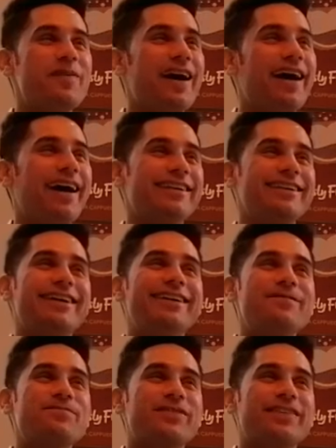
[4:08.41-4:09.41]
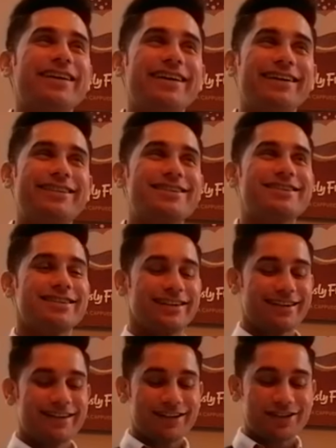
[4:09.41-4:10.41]
Man, it's
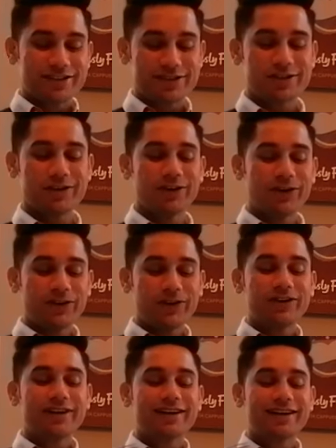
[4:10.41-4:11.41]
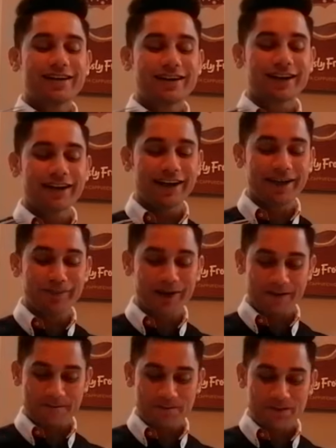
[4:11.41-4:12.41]
so
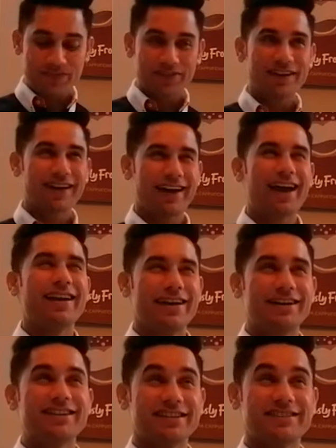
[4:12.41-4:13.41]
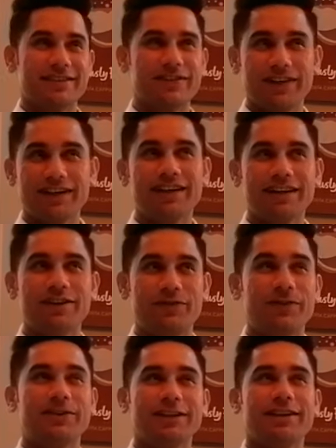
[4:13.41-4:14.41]
creamy and it deserving the
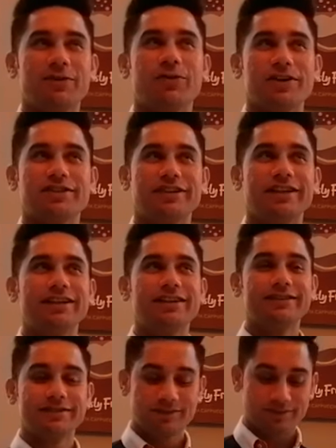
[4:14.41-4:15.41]
50th anniversary.